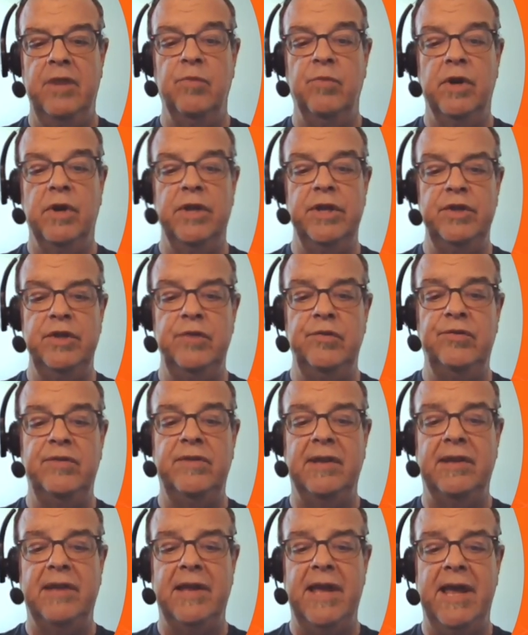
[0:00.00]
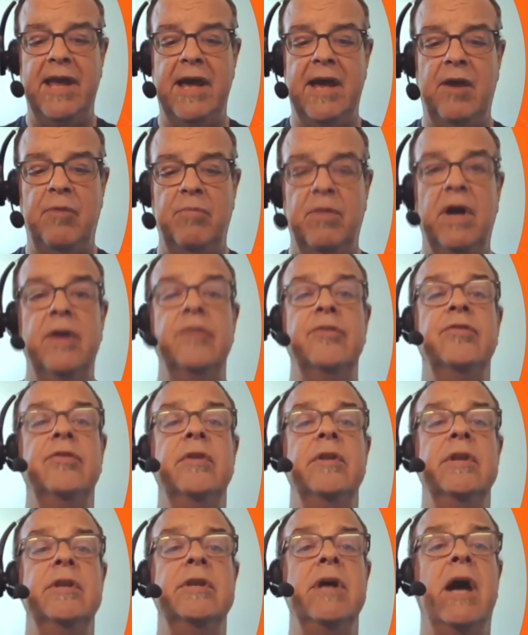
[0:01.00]
we're going to use the layout buttons
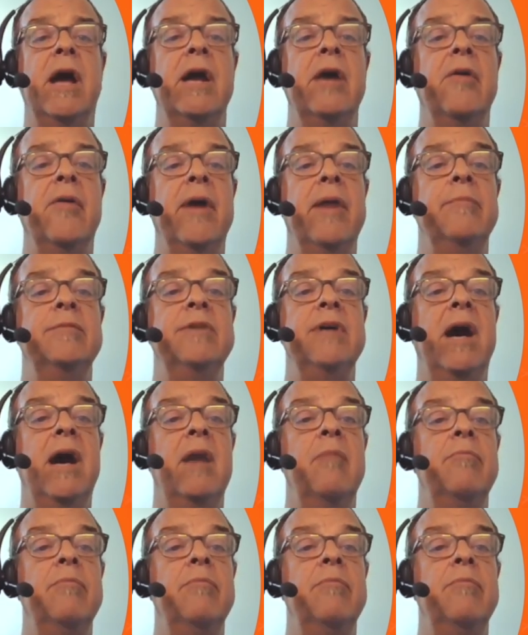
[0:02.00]
in the diagram tab